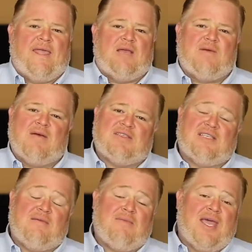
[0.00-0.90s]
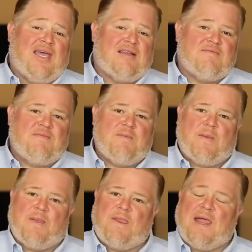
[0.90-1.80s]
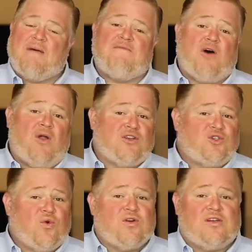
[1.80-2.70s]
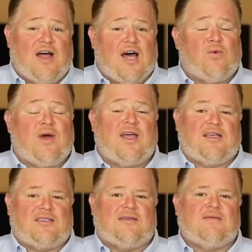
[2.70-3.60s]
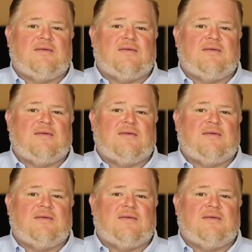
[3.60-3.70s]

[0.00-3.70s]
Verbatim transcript: You might be saying, man, I'm falling short in a lot of ways.